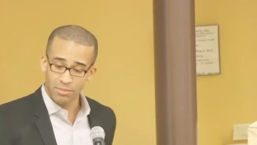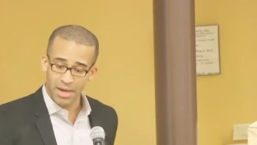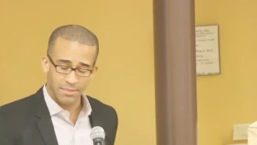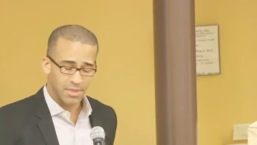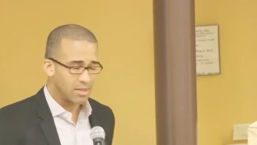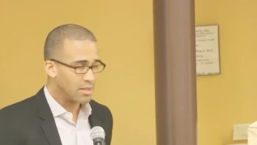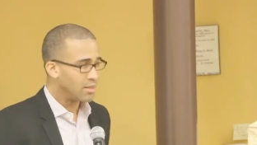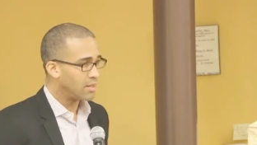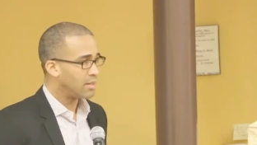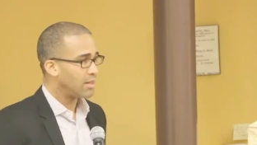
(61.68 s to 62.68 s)
Obama,
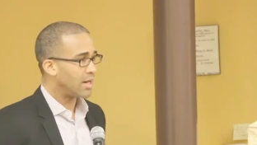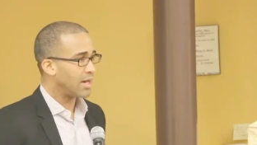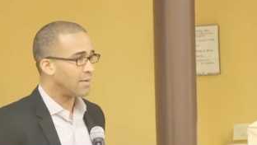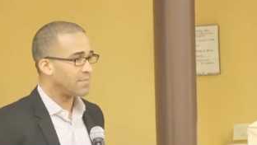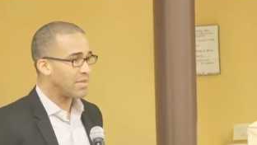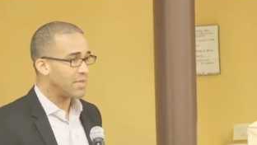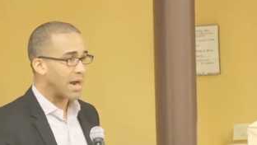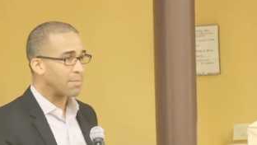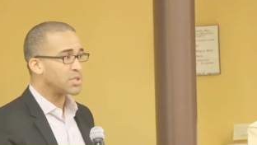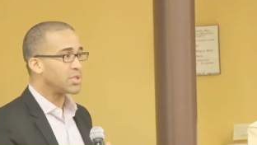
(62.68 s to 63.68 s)
and the
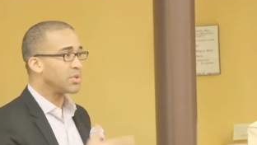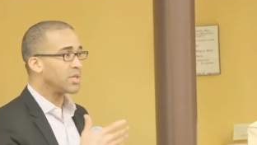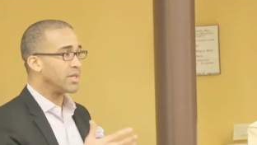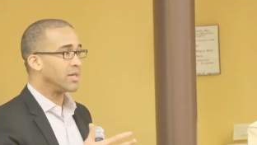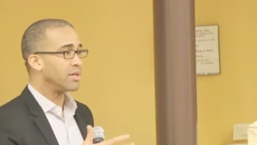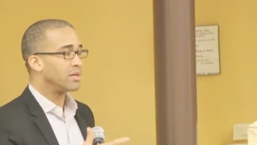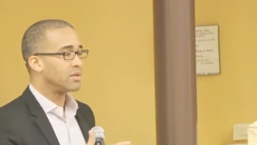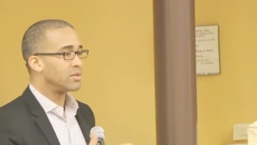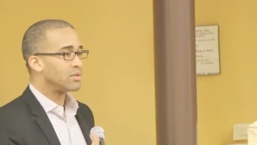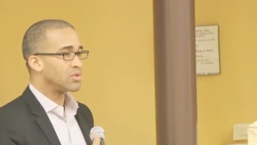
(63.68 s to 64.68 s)
opportunity
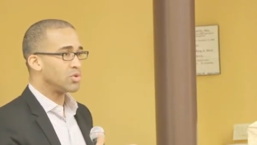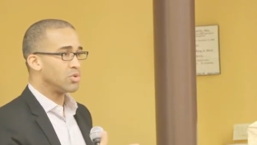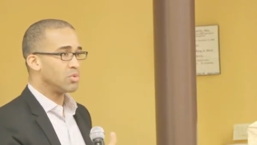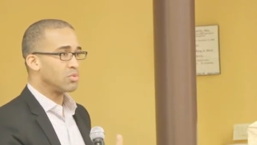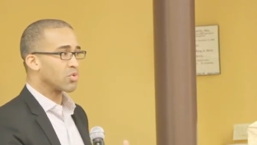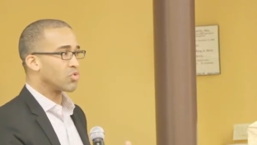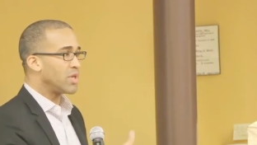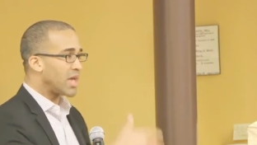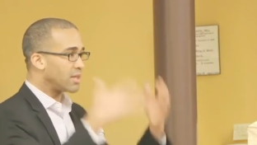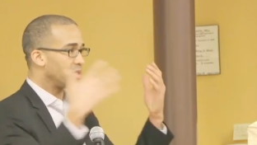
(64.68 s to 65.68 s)
to
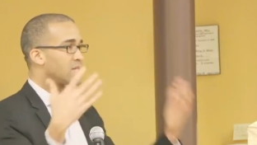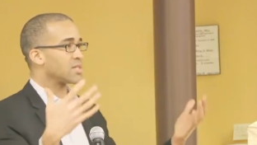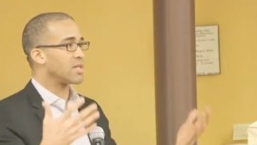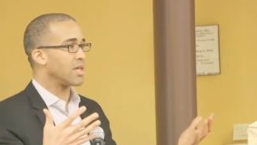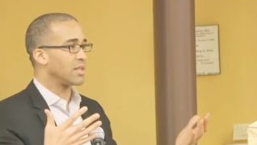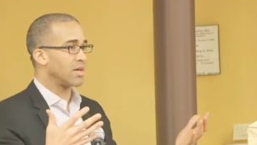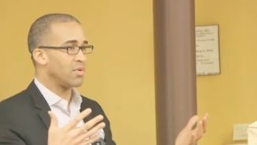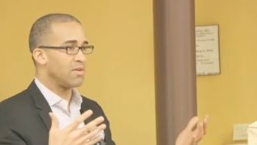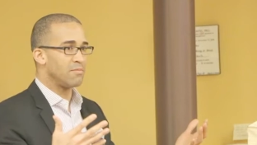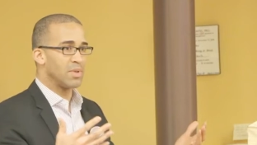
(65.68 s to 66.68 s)
create this thing
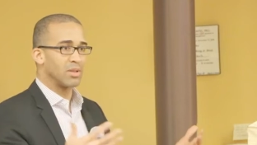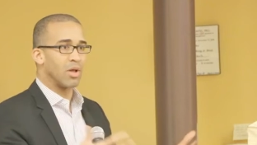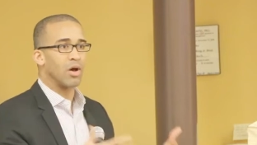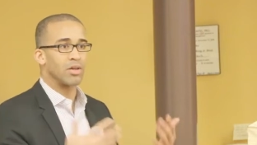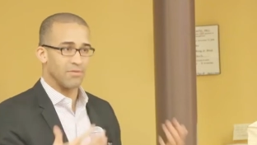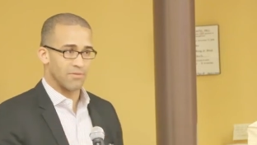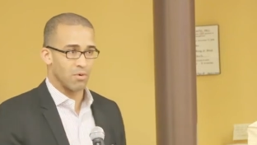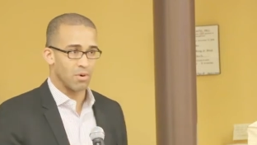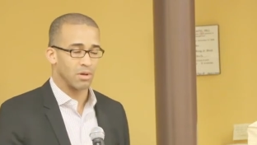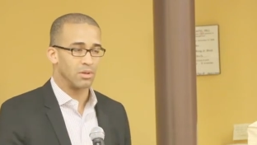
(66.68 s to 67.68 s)
that we've been longing
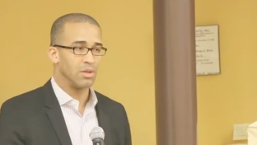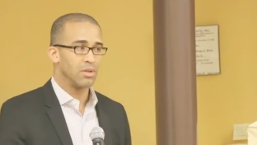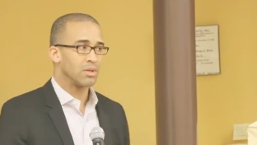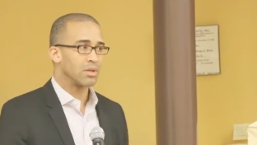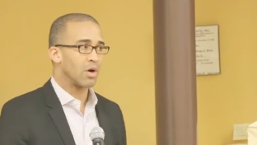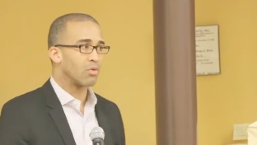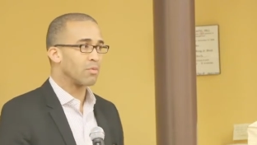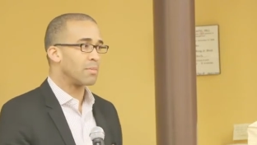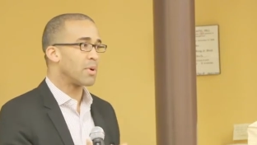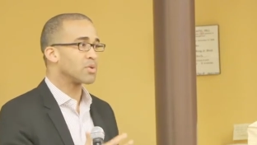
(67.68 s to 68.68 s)
for
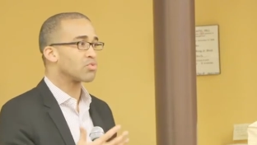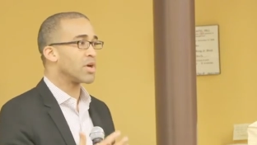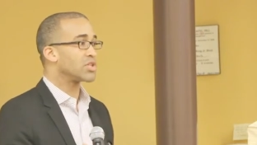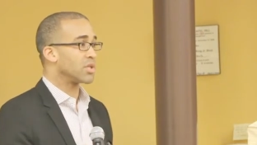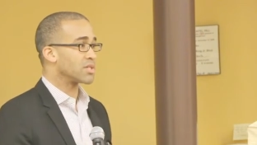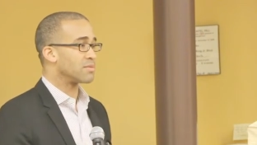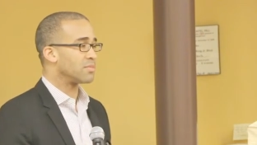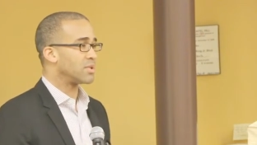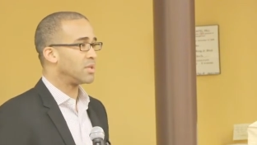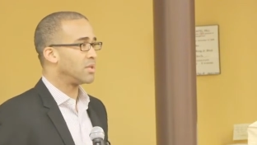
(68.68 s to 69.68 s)
called post-racialism.
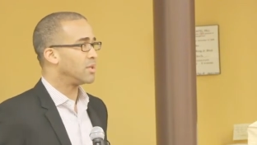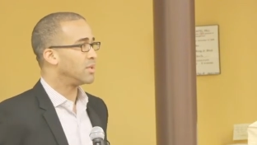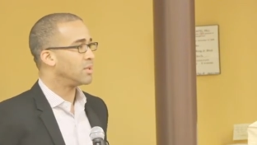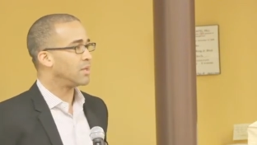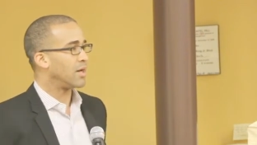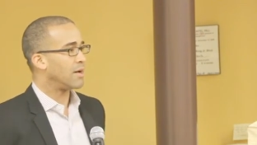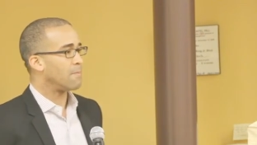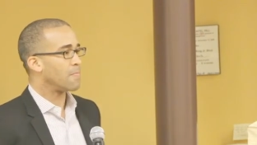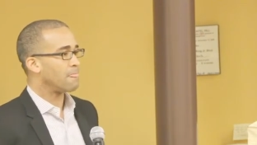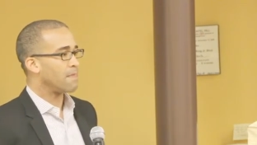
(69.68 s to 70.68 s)

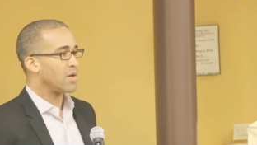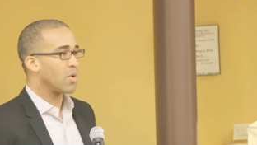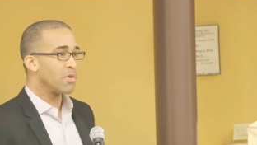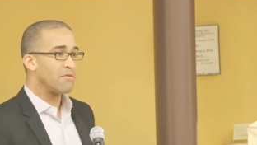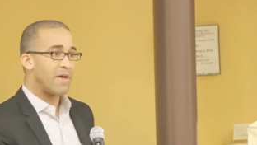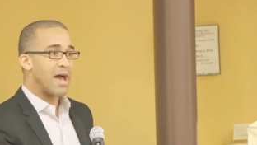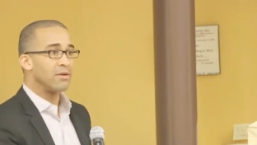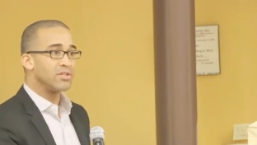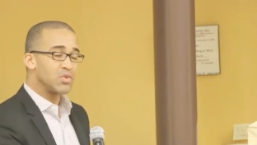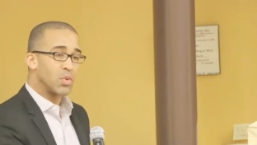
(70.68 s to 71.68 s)
And what we
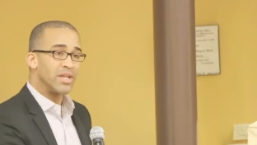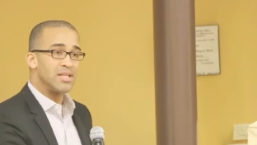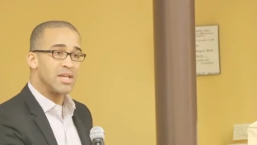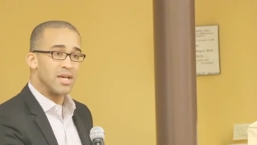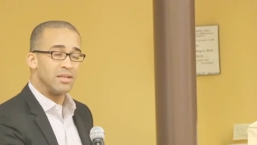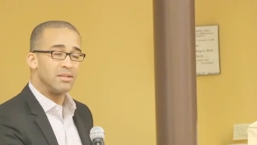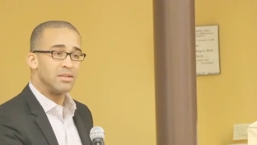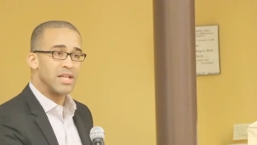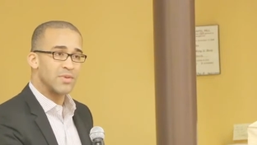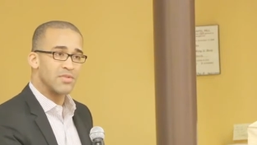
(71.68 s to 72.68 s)
found in 2010,
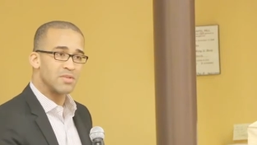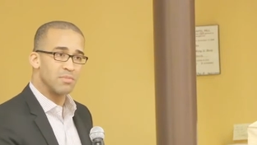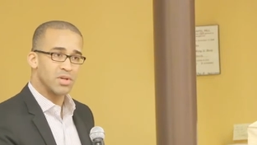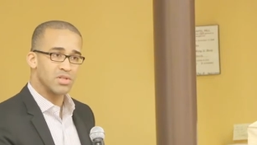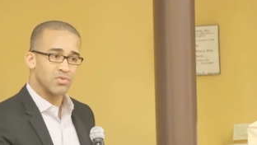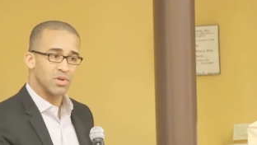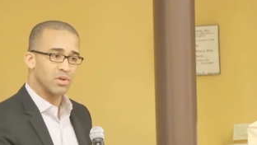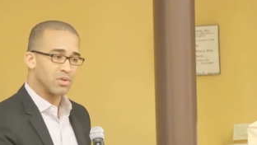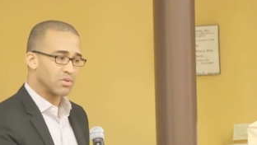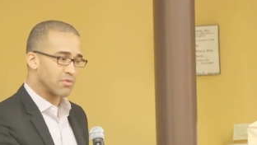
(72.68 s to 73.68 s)
that's why this book is
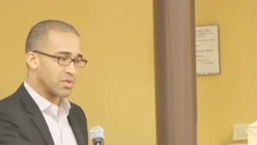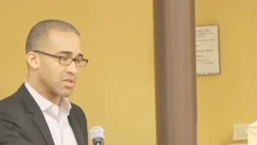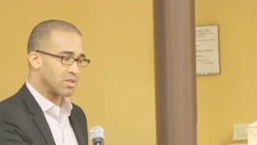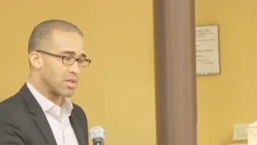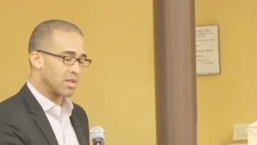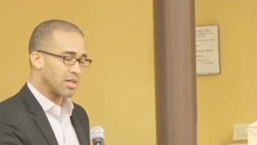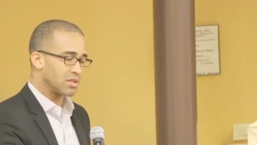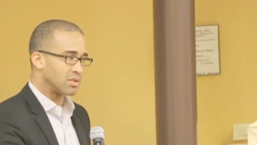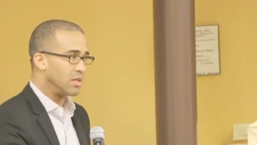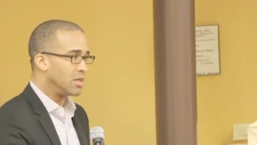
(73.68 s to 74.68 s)
critical for this articulation,